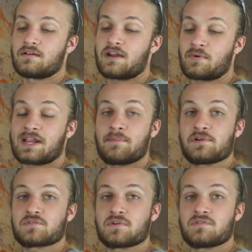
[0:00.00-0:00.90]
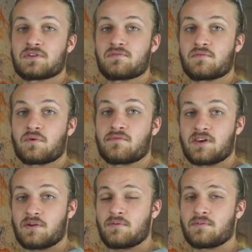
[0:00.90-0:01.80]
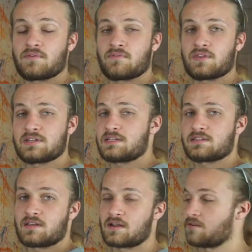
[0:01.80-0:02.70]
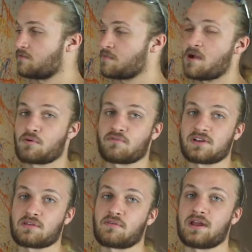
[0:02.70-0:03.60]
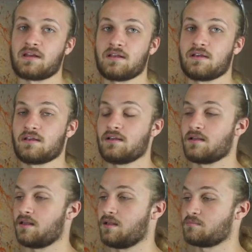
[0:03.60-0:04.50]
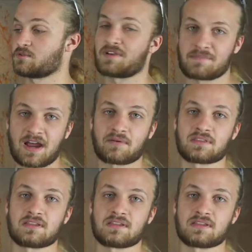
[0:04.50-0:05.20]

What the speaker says: network cameras we're using for video for the test that have power over Ethernet. So we can power